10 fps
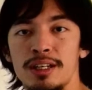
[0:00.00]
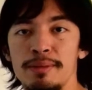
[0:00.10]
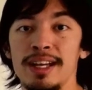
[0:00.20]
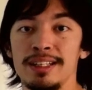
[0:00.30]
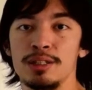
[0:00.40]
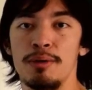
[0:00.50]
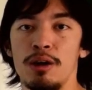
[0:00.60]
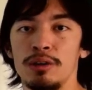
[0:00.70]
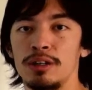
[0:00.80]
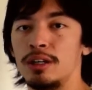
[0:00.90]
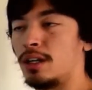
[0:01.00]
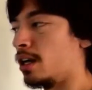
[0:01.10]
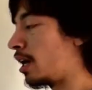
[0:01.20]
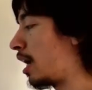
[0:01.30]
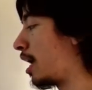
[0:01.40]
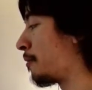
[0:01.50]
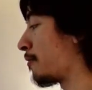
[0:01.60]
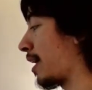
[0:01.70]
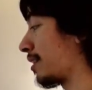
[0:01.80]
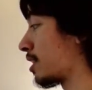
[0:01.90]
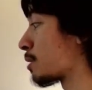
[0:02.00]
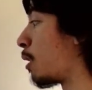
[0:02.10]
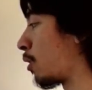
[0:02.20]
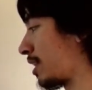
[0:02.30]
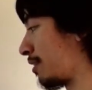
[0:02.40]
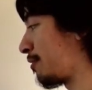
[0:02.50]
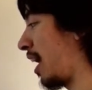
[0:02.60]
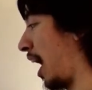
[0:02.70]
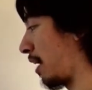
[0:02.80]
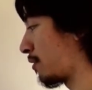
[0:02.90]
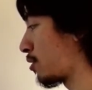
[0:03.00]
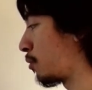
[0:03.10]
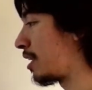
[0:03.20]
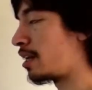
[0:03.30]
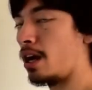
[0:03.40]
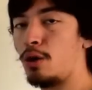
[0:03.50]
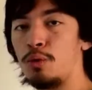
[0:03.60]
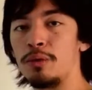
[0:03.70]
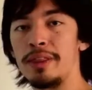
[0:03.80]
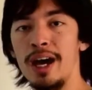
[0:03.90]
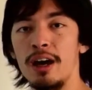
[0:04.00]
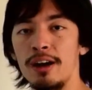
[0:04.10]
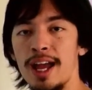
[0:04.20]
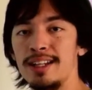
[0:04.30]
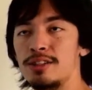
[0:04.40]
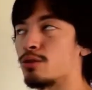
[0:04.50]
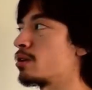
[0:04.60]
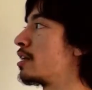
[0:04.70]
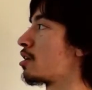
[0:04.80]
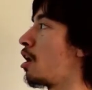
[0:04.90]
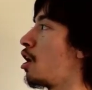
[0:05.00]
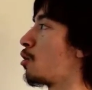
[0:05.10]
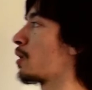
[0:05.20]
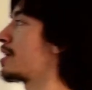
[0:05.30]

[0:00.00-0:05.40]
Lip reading: to make it smaller. In fact, it's smaller than 5. So we know that our answer is already